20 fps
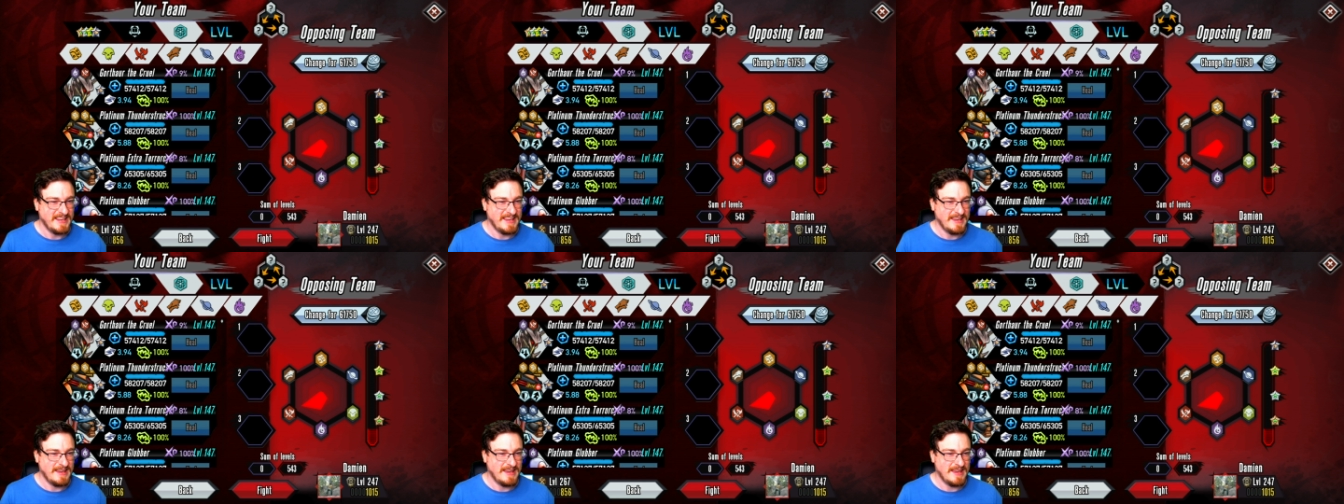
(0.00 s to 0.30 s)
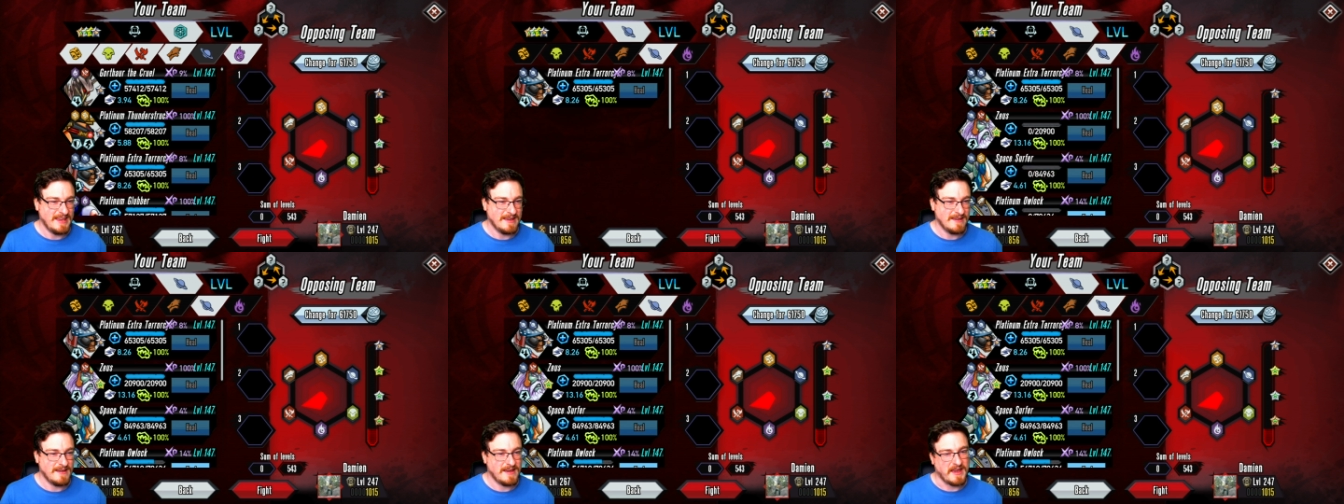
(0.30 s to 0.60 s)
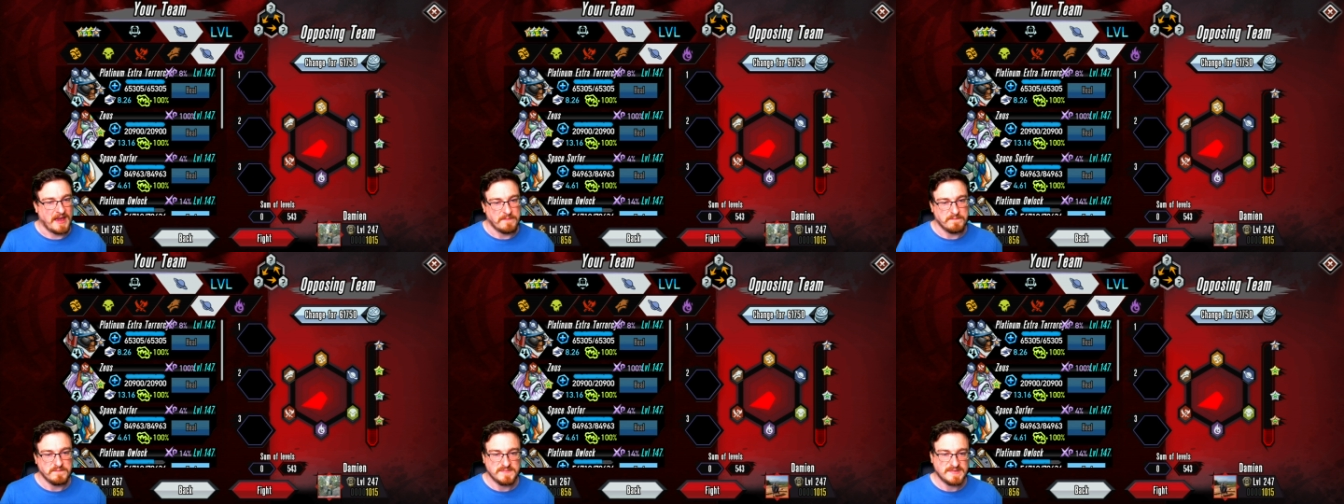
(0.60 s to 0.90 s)
yeah,
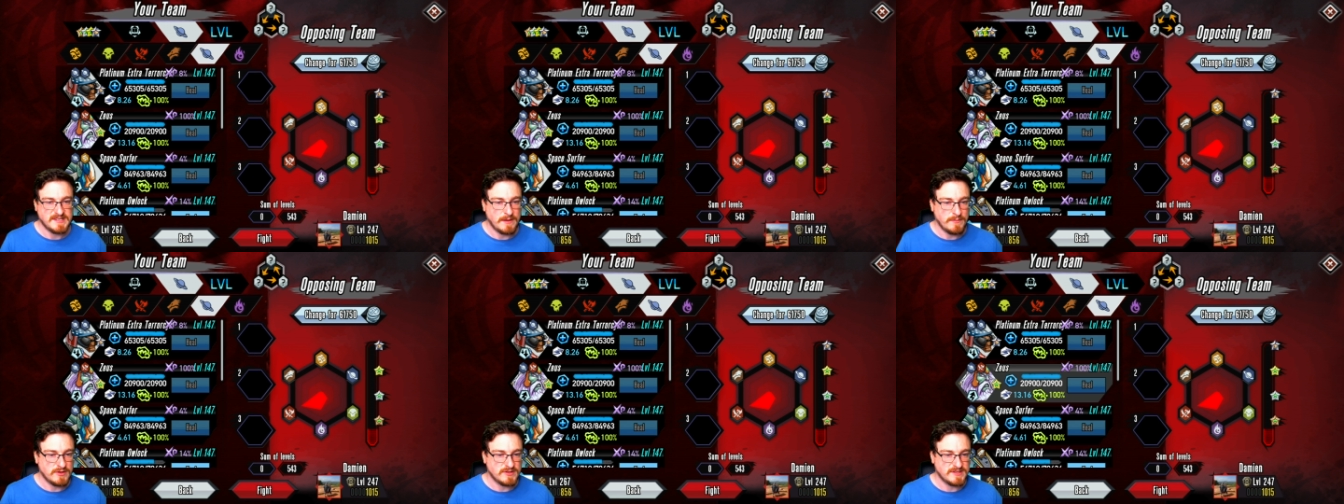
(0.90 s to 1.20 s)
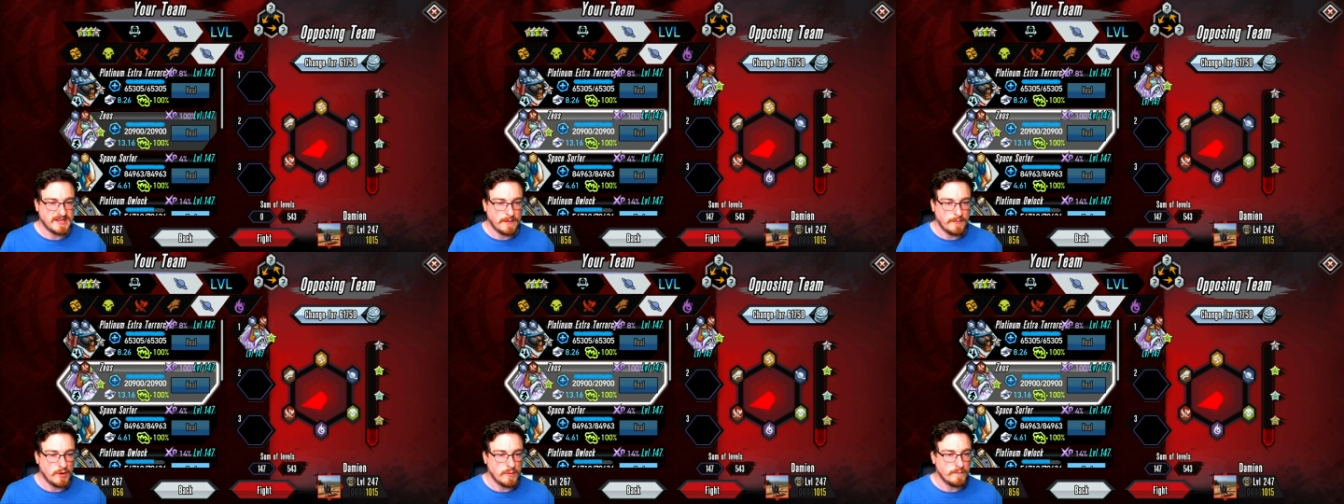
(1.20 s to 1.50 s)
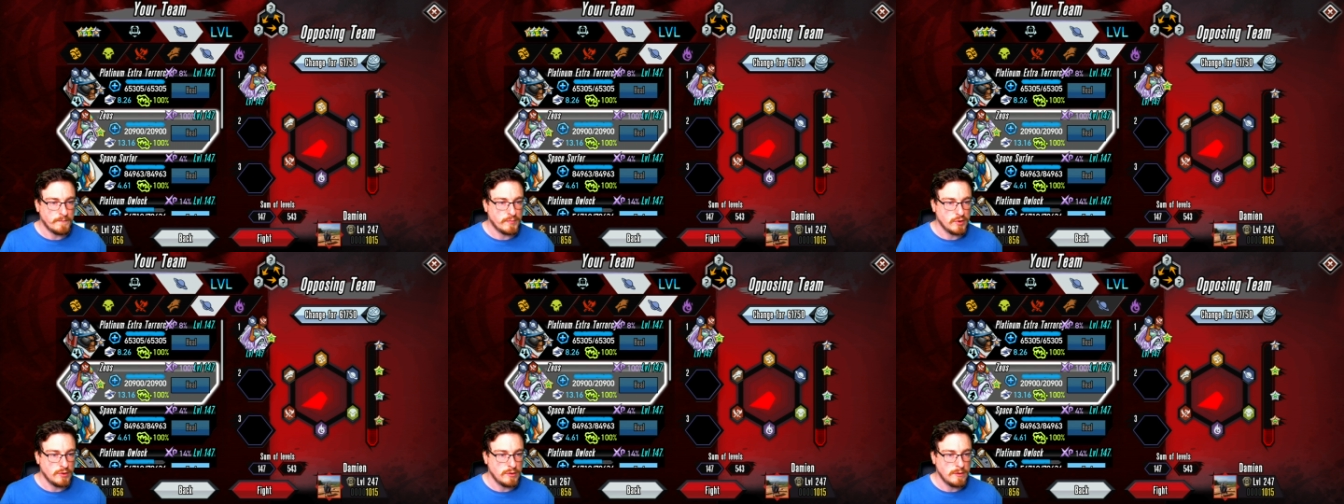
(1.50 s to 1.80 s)
okay. Same on same
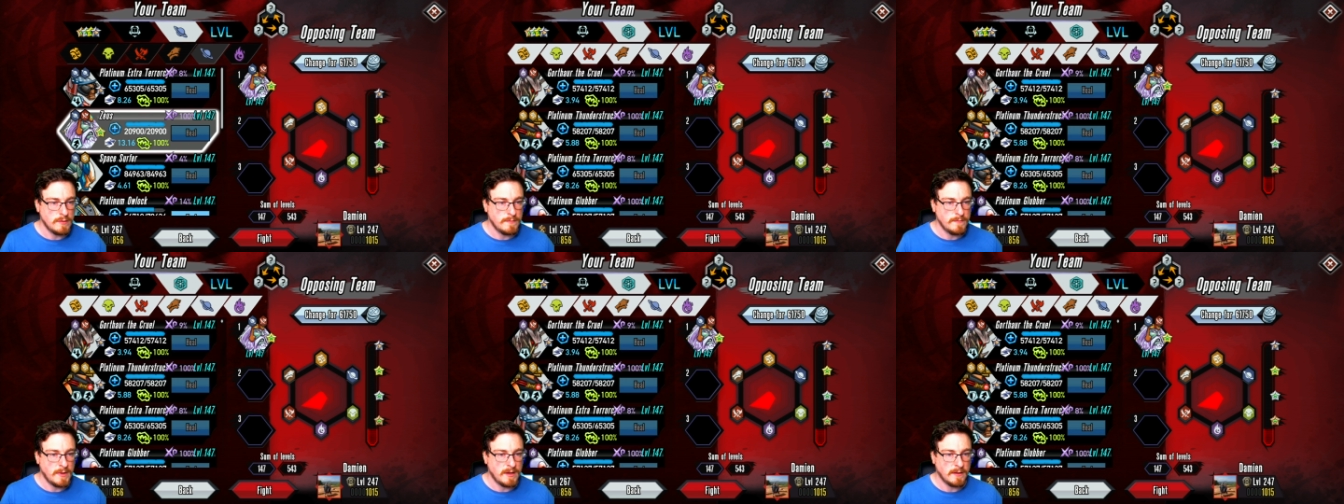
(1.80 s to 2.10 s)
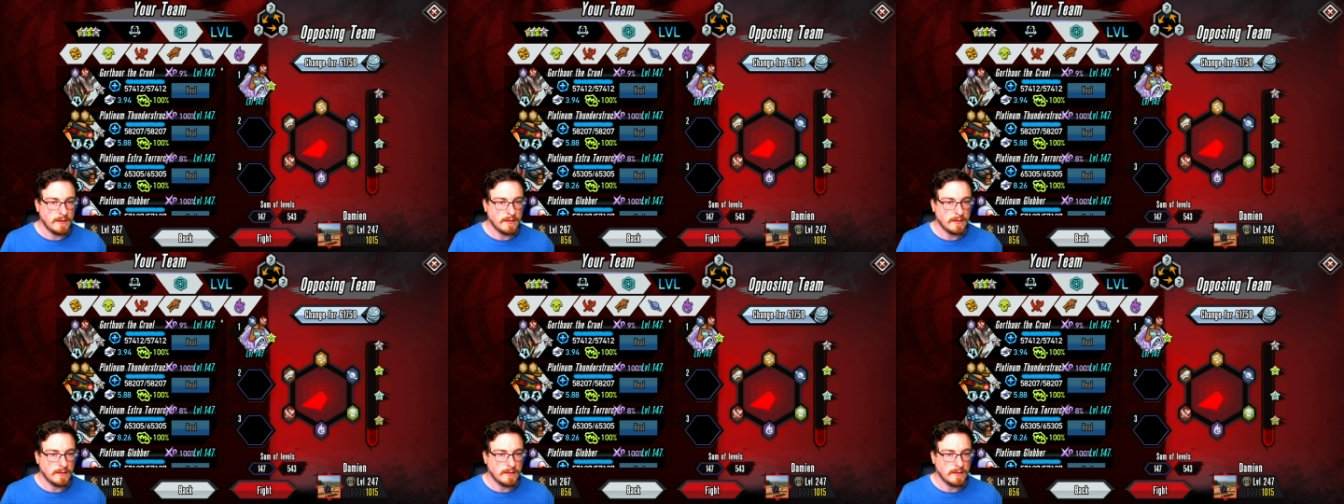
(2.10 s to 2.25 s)
old. Boom.